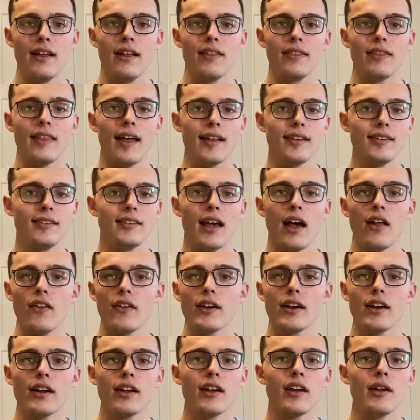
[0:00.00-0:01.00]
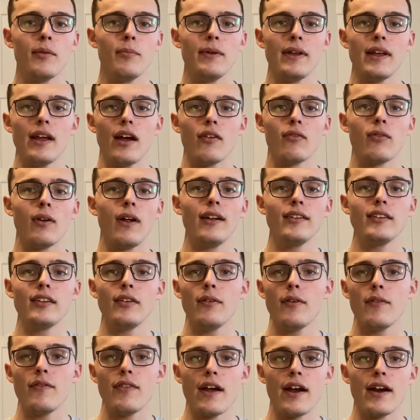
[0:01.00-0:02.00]
That seller could be a relative
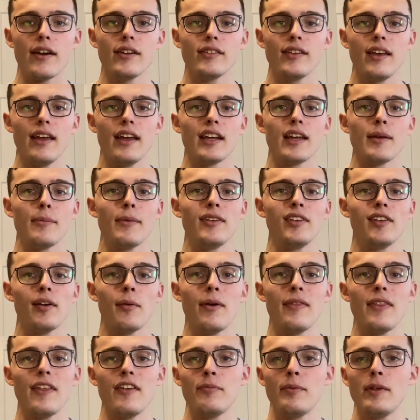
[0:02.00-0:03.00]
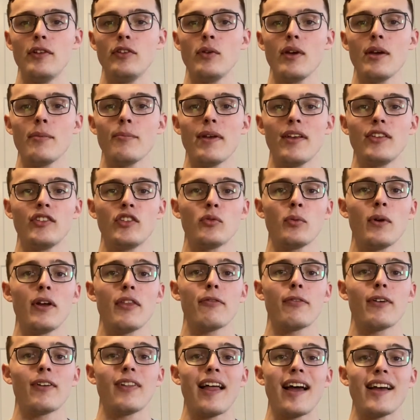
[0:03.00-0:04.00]
of theirs. It could be someone they've been doing business with
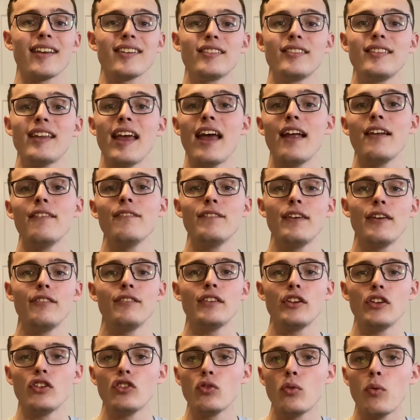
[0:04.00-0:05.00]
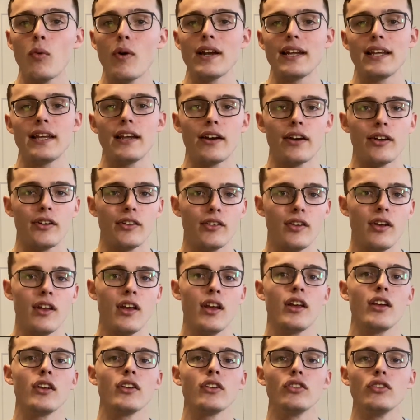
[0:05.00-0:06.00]
for the last 10, 15, 20 years.
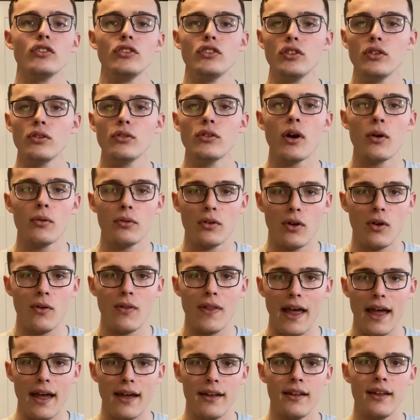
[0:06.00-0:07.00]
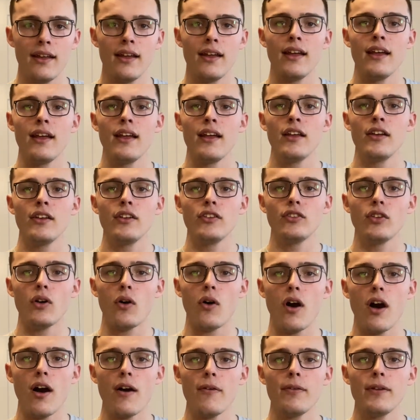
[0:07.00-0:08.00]
You don't know that. So
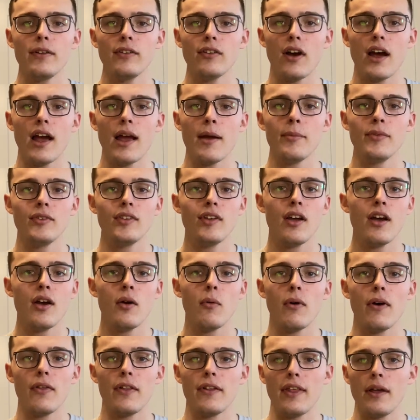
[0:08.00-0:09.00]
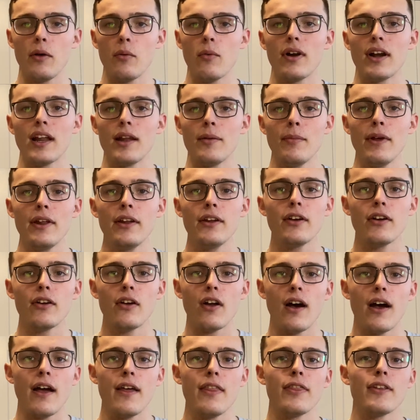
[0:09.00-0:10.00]
oftentimes, whether they want to admit it or
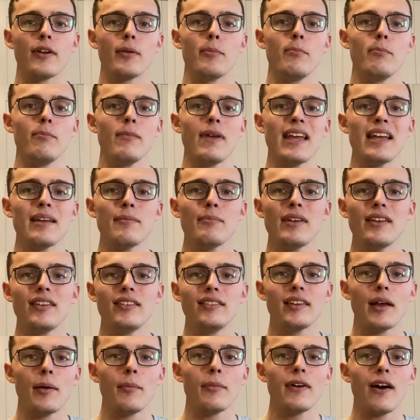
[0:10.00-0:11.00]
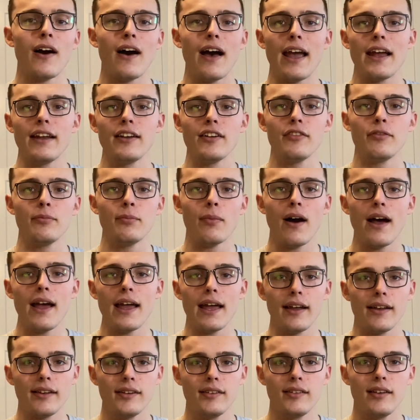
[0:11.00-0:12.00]
not, there may be some kind of
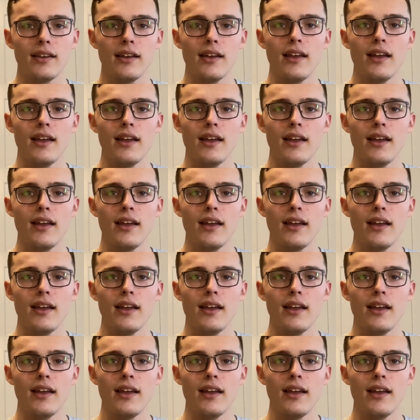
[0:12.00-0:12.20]
bias.